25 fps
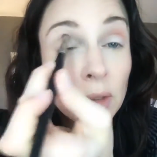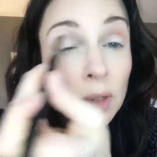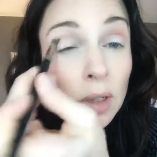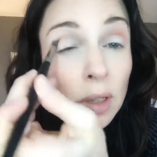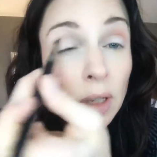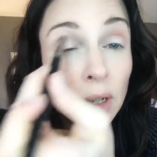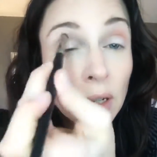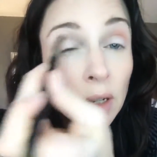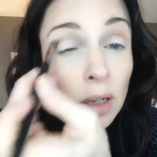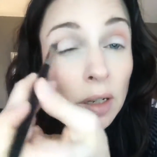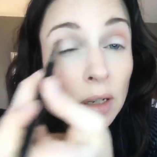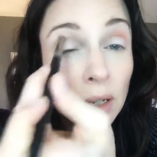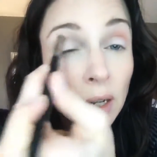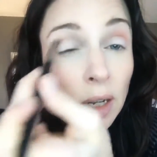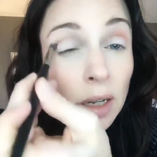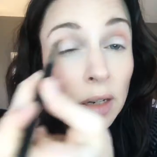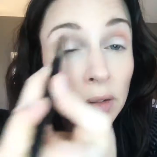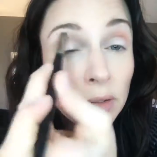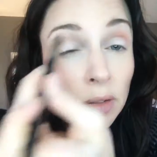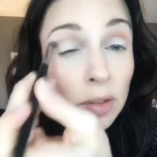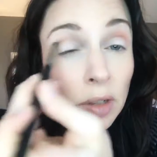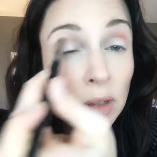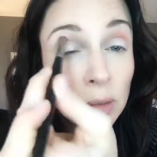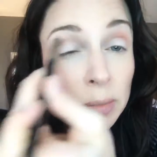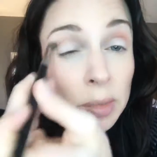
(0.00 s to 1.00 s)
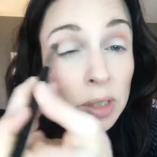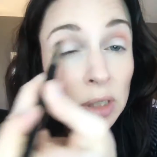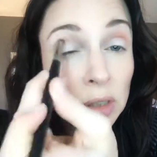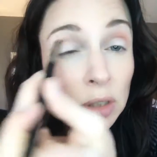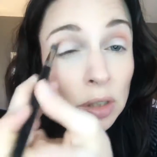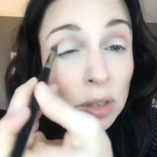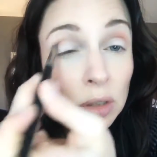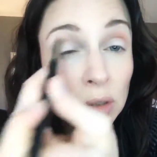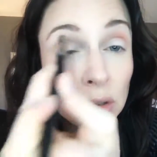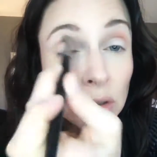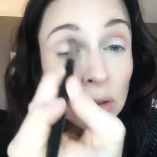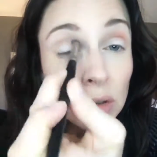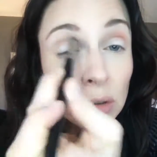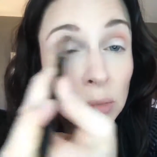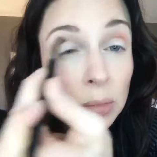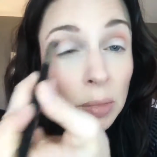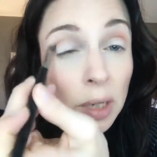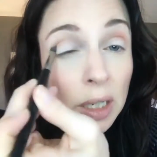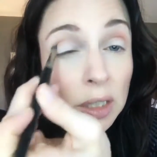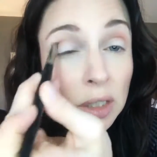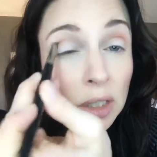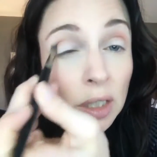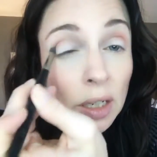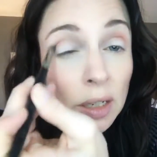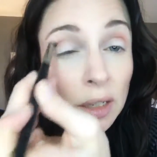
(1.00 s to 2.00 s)
like a kind of a little bit too
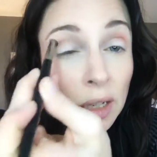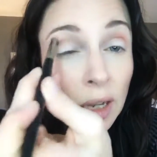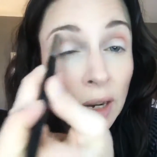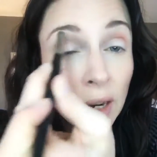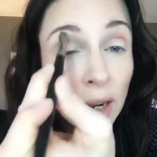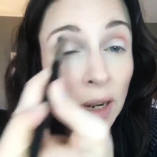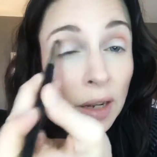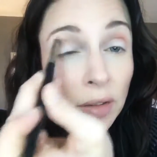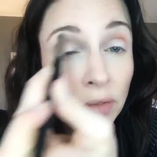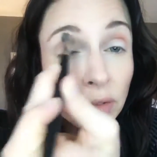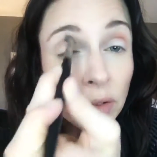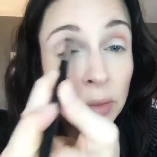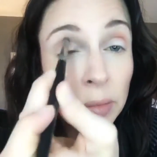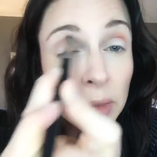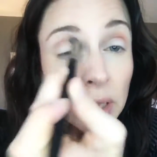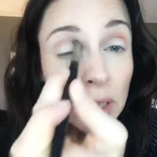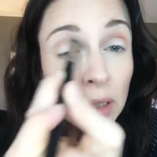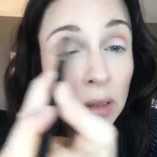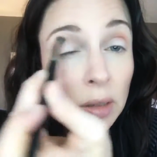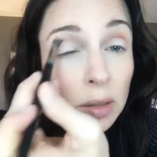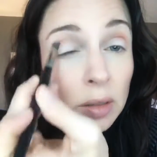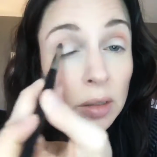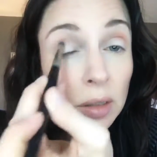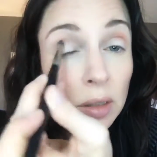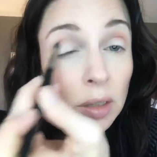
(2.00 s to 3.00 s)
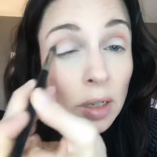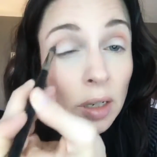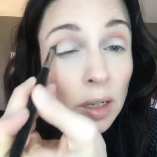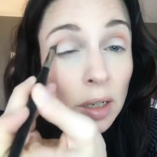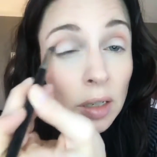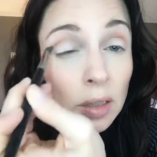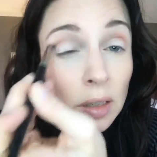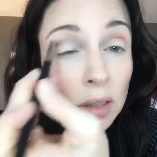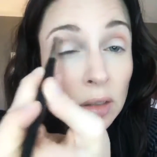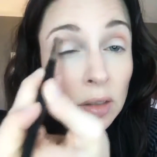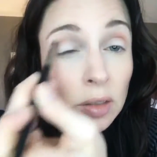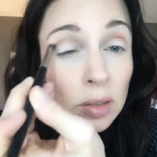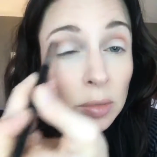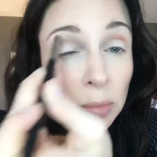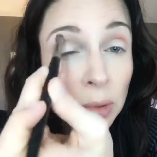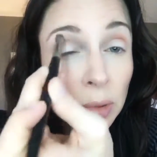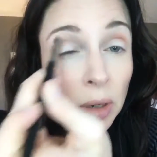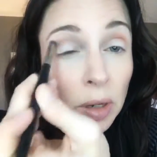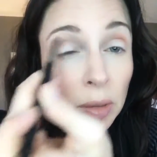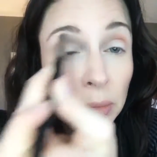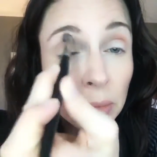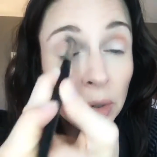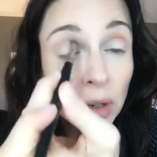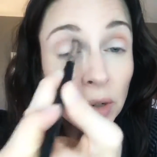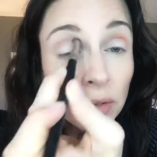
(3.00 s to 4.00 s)
much on that eye for me. This is
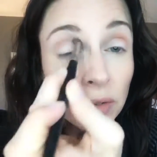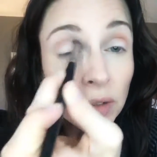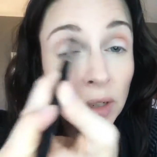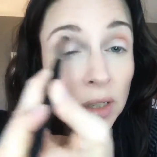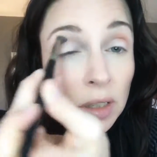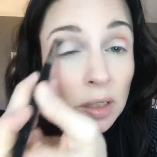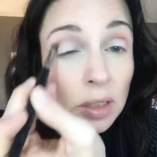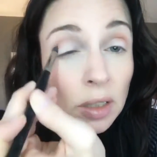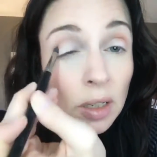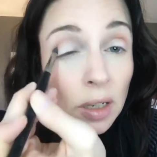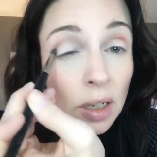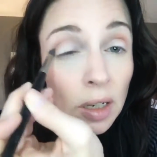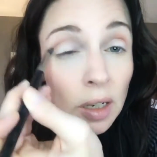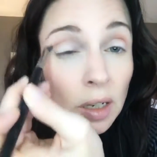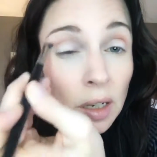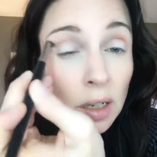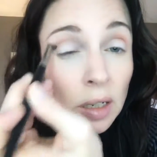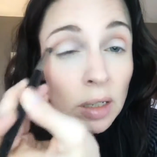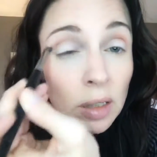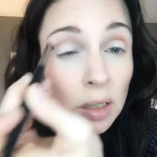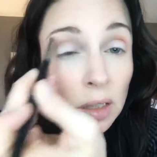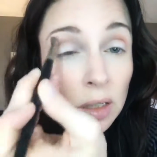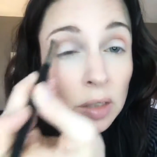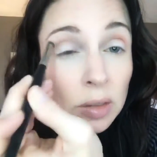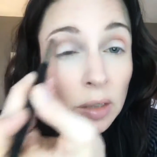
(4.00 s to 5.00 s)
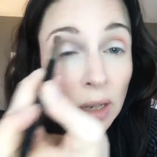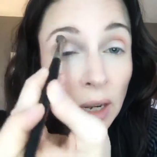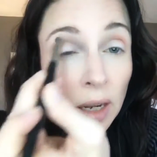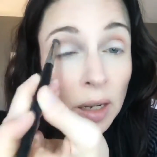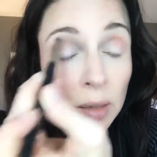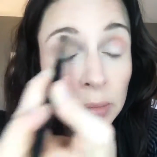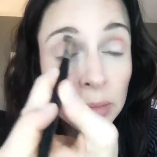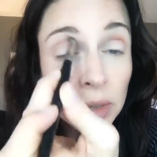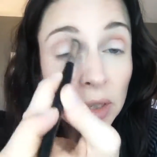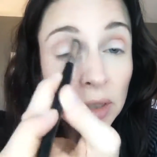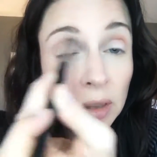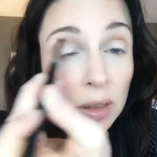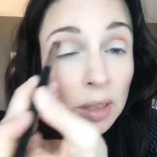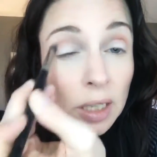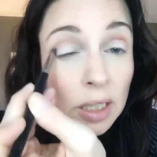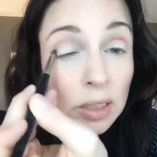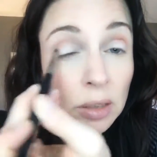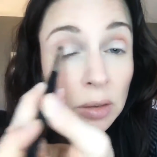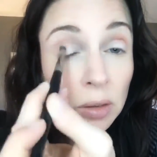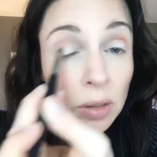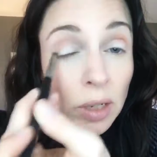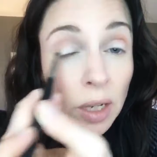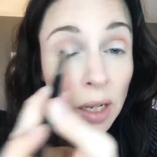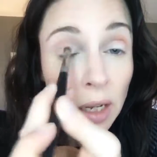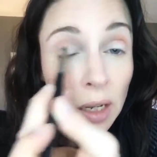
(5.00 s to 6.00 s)
probably perfect on this eye, but
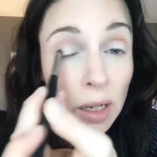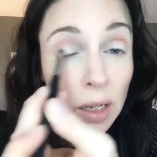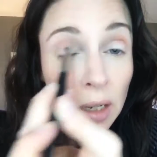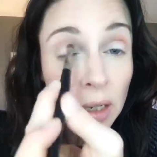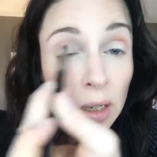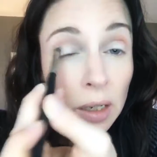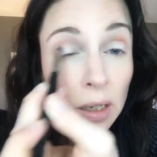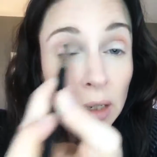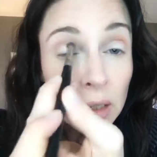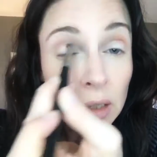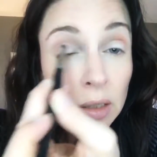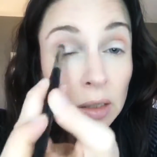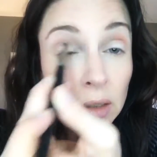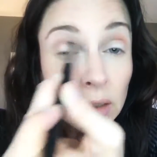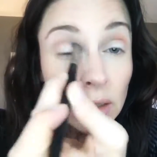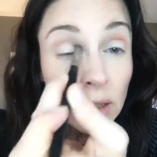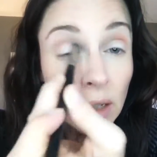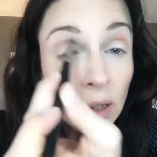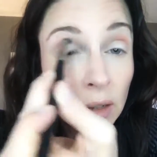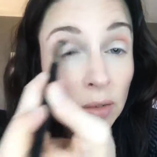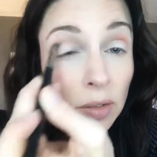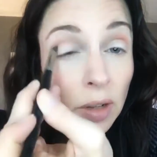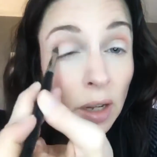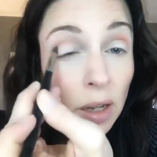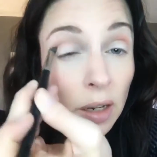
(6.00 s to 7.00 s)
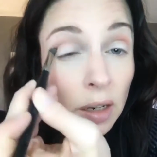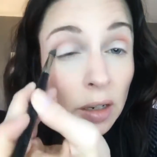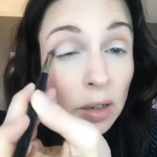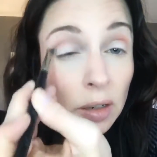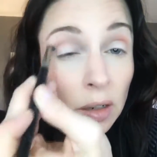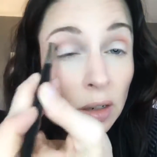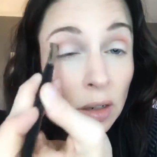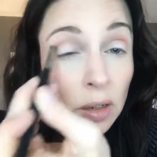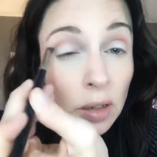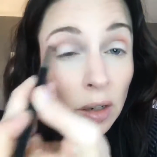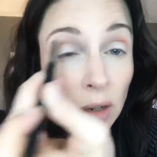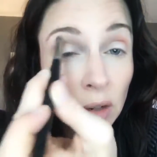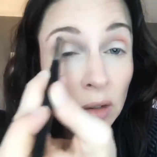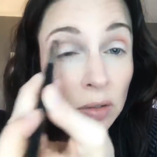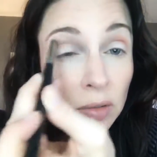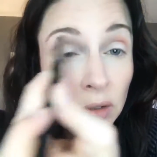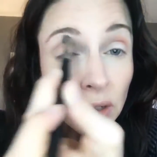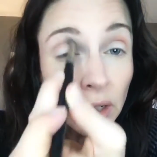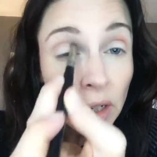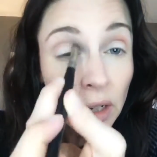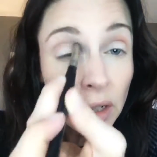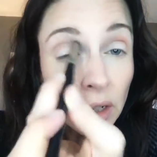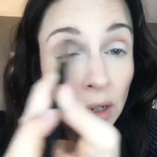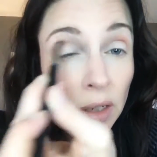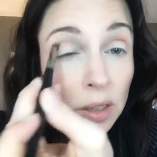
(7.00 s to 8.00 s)
that's okay. So now I've kind of gone over
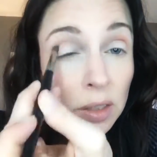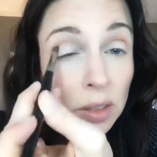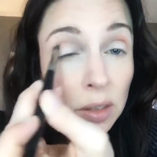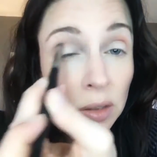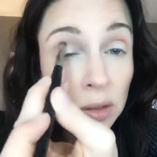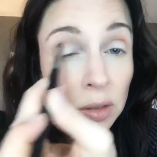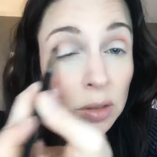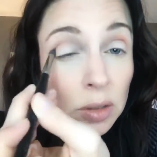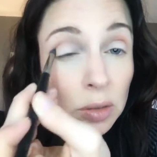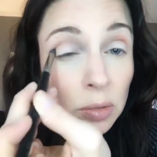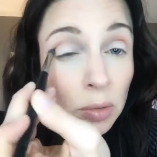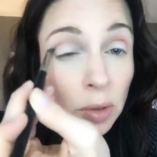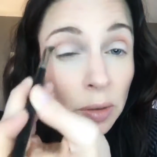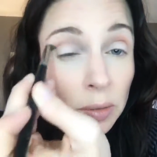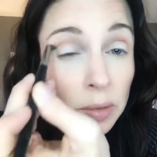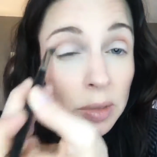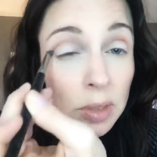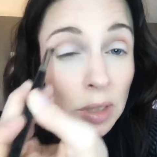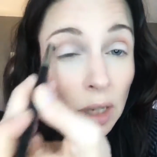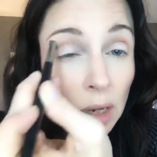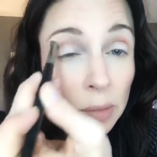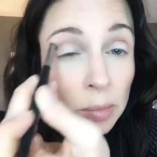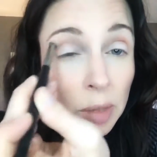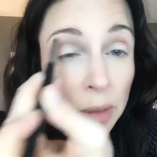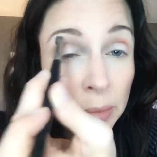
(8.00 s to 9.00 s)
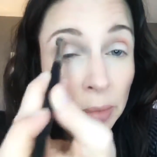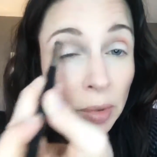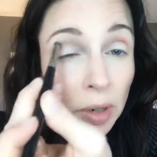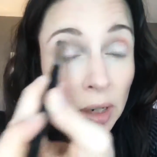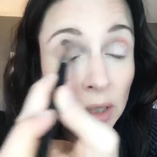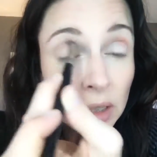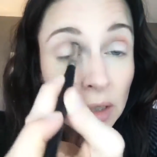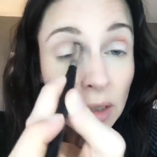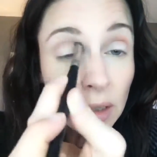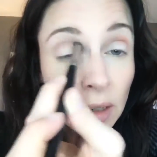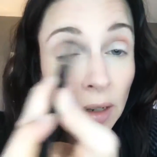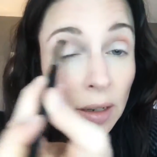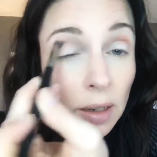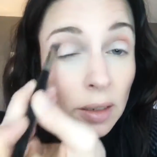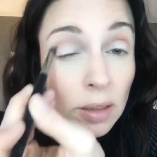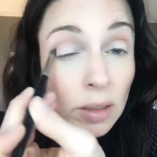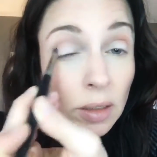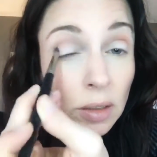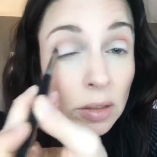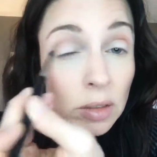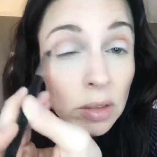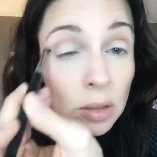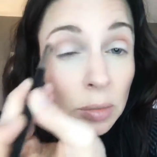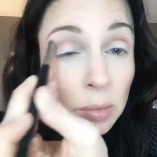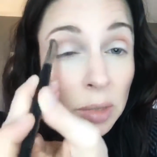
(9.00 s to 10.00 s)
here and used what was on my brush. I got a
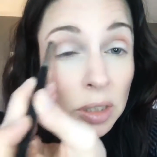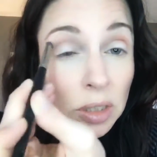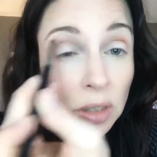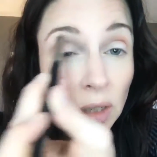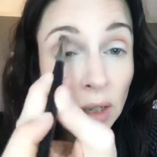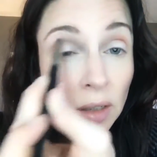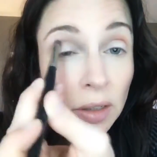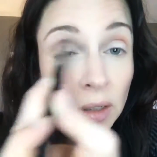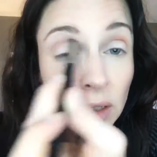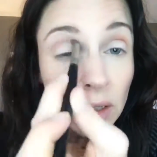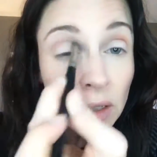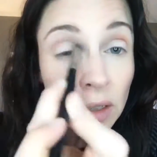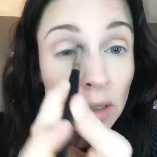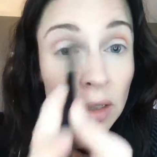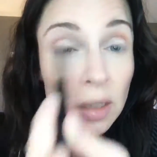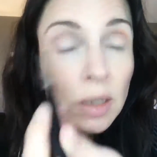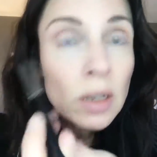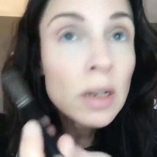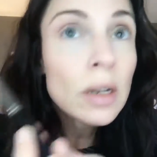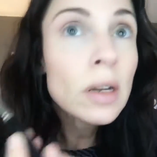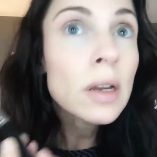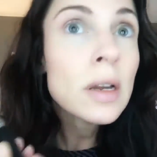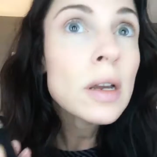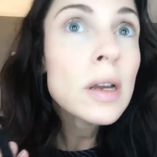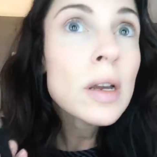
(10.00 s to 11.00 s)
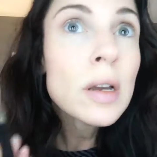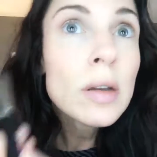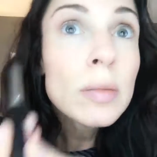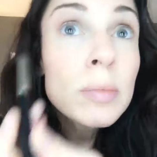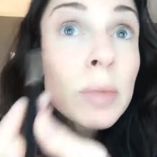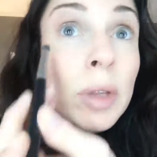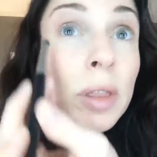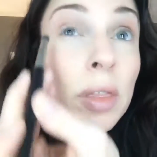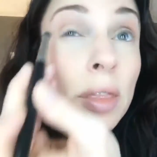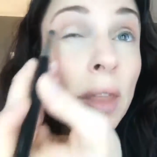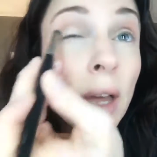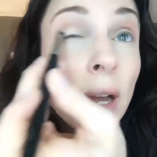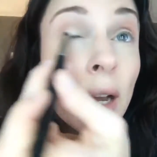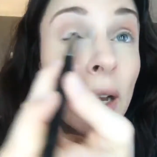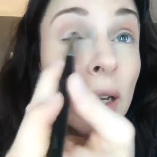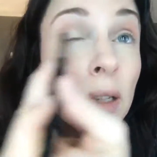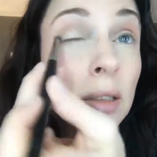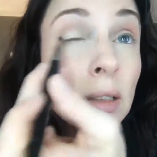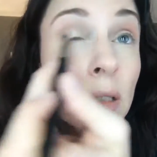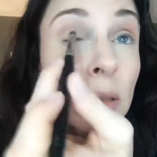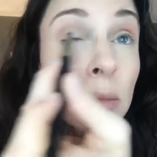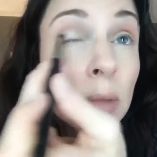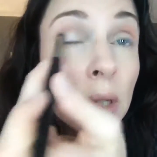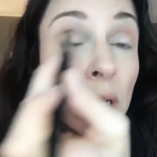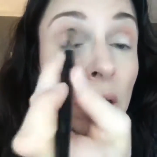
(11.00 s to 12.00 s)
little too much on there. But that,
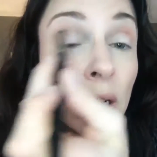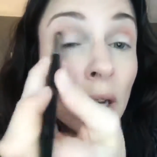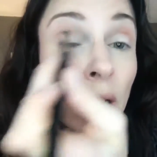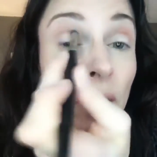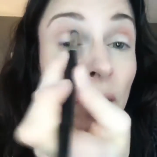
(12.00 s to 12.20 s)
to me,